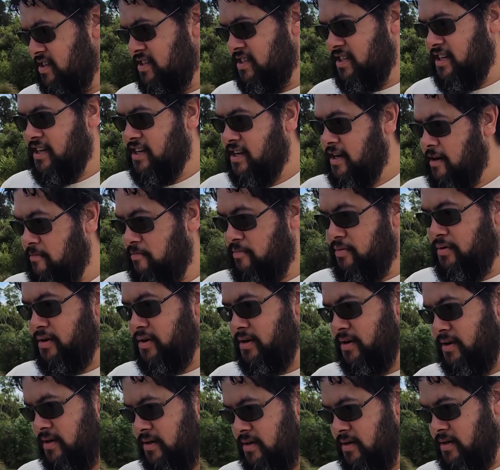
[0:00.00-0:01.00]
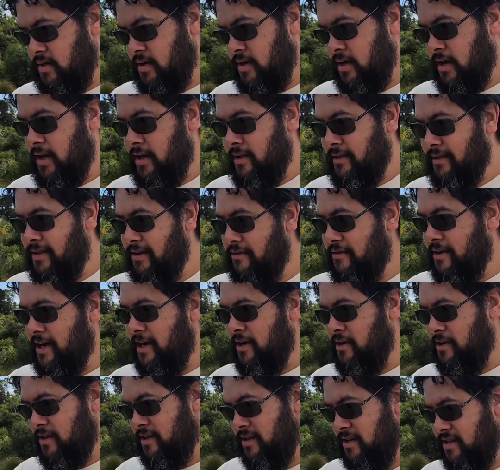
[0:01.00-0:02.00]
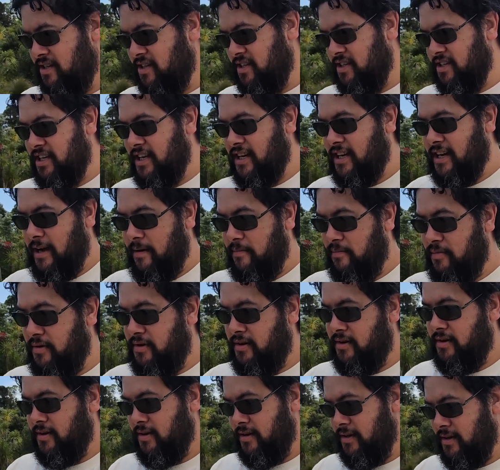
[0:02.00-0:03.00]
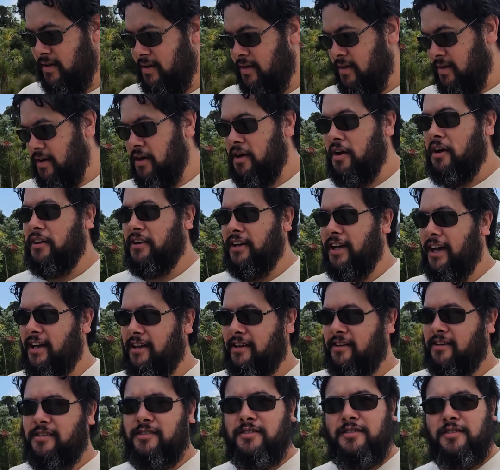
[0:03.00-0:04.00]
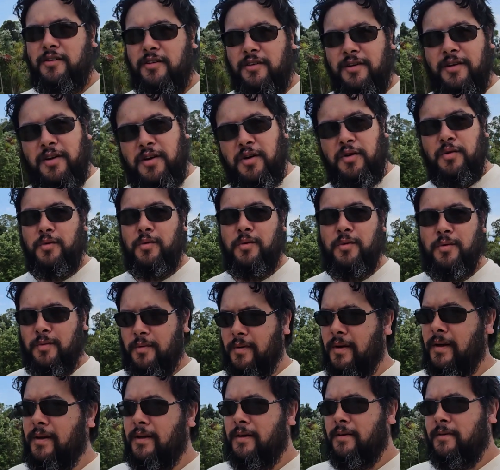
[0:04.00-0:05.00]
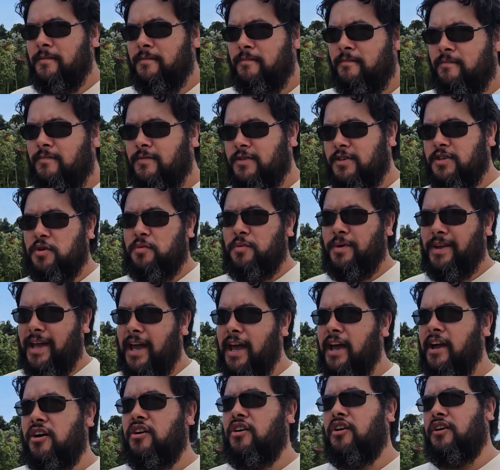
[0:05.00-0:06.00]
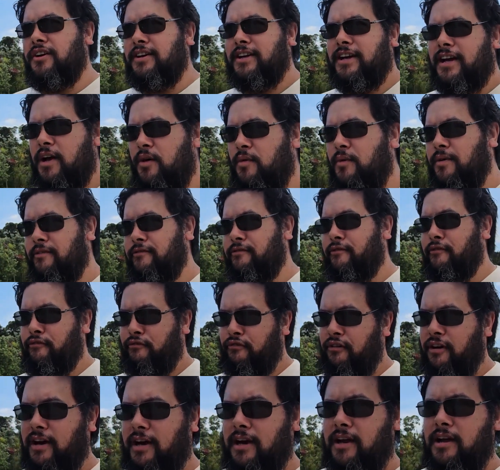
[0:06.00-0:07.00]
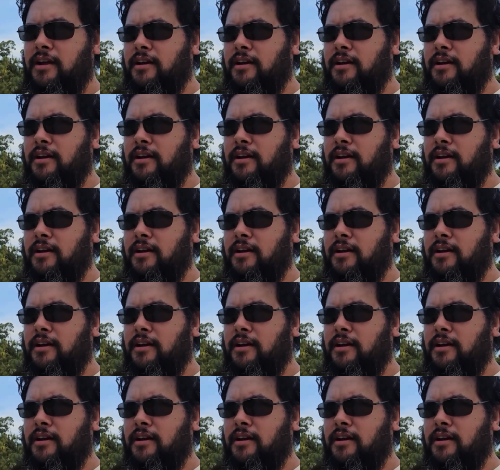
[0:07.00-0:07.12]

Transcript: teacup? There we go, it's the teacup. Okay, cool. So we can kind of get one for free